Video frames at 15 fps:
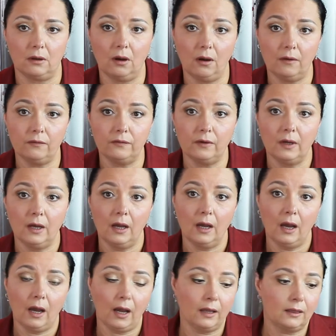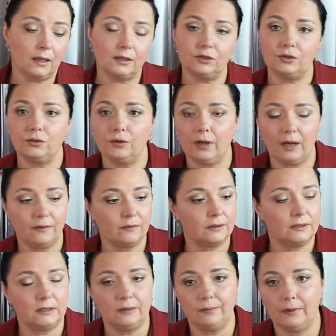off, unless you have a
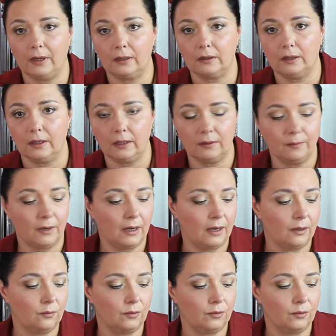teapot like mine,